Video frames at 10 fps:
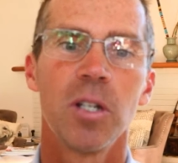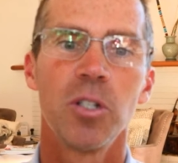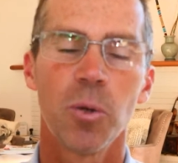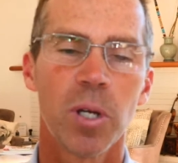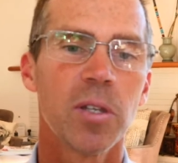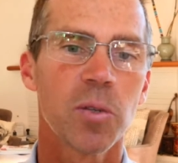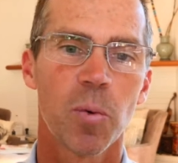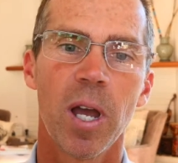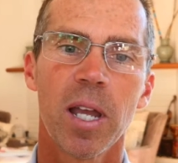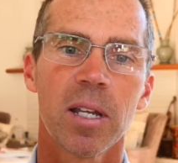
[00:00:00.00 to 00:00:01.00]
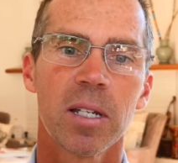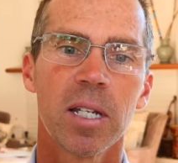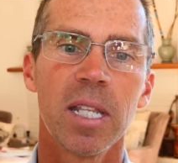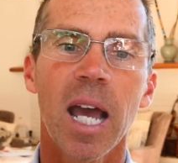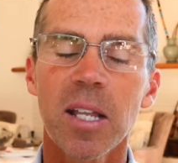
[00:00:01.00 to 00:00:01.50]
joyous way.
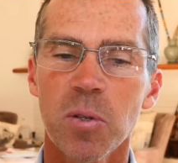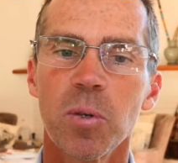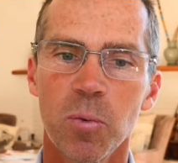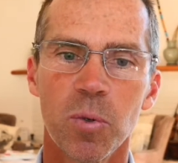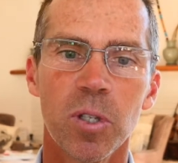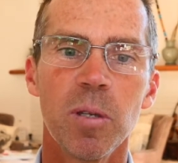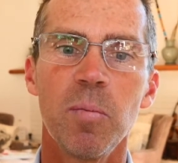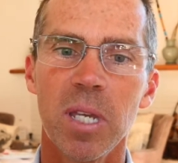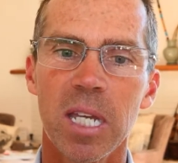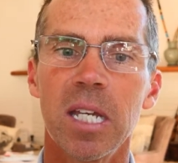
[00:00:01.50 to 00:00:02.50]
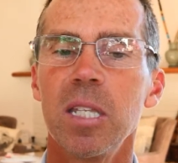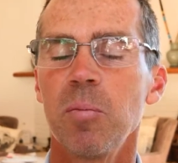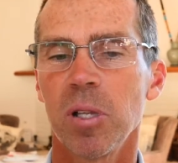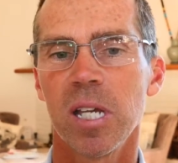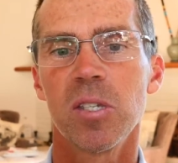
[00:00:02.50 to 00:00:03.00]
And that's what really being in the
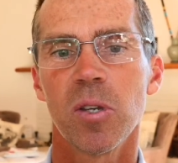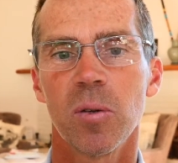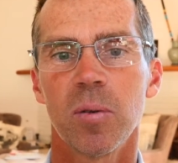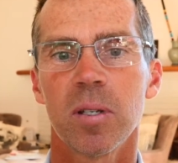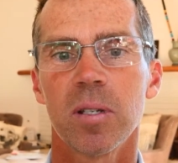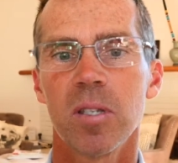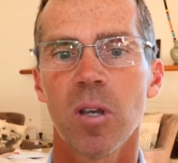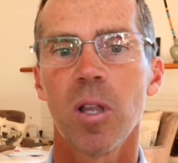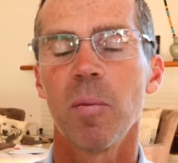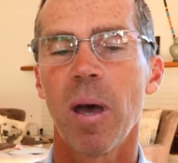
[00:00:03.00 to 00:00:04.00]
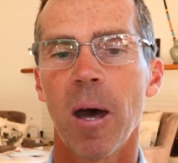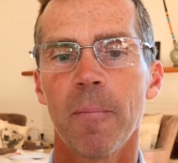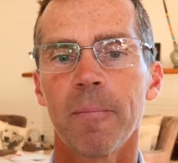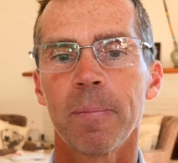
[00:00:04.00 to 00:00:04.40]
Play Zone is all about.